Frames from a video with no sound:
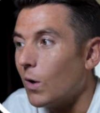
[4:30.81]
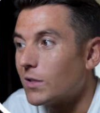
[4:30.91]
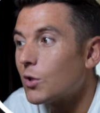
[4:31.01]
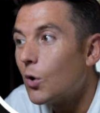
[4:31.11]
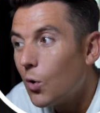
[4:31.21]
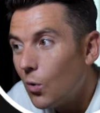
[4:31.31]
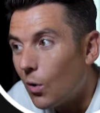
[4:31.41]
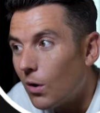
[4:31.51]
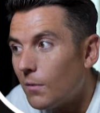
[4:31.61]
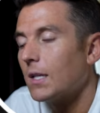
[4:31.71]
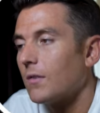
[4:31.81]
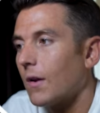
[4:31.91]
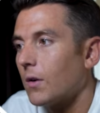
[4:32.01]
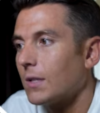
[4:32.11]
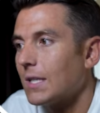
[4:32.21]
What's cool is if
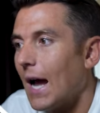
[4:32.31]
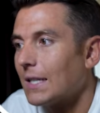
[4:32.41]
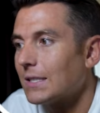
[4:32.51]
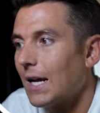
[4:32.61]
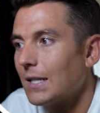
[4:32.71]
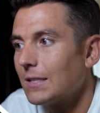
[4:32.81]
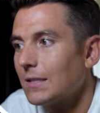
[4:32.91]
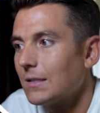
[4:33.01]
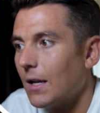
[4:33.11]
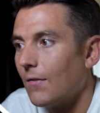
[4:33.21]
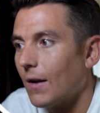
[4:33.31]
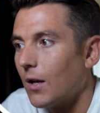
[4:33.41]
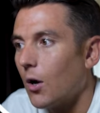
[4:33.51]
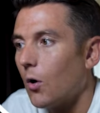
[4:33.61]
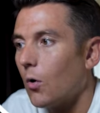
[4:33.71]
I go to task status and if I
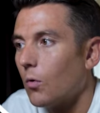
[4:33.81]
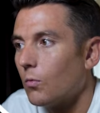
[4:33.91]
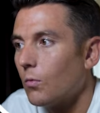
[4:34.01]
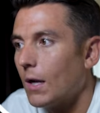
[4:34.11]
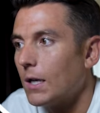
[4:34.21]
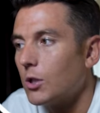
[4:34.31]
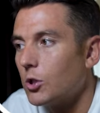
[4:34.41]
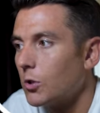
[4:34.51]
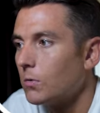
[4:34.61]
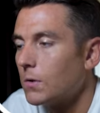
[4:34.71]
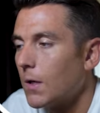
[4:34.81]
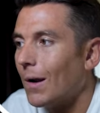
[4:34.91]
go ready to shoot,